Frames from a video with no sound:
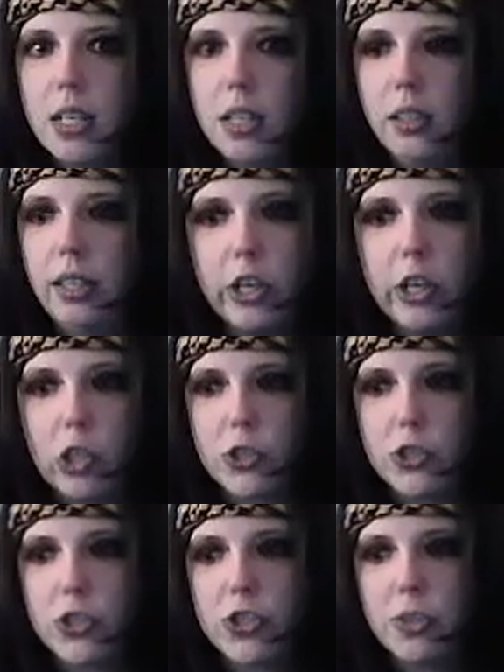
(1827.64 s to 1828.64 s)

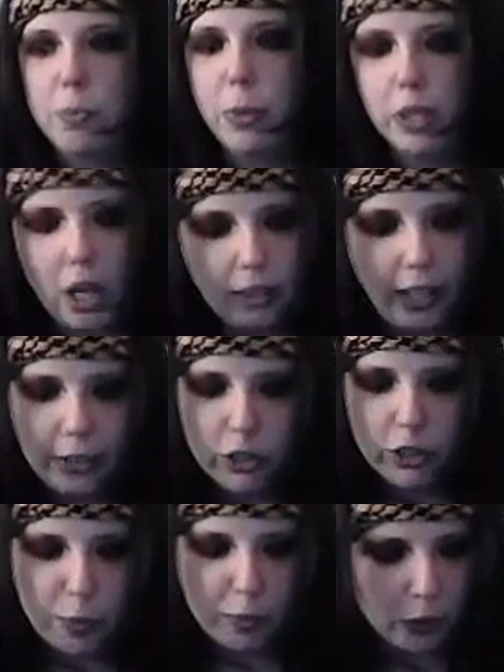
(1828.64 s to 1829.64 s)
Layers. Put on
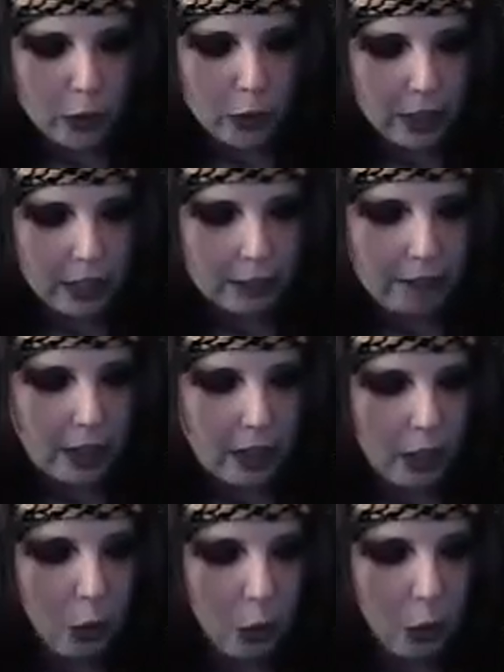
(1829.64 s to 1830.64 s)
layers before you put on the fucking
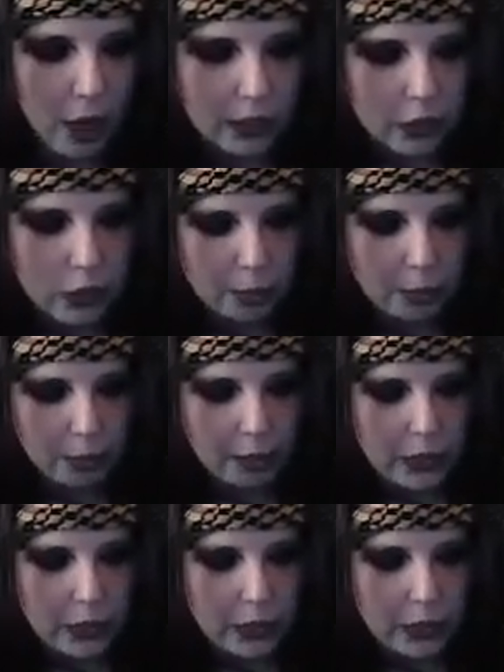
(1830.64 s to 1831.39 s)
Hawaiian shirt, please.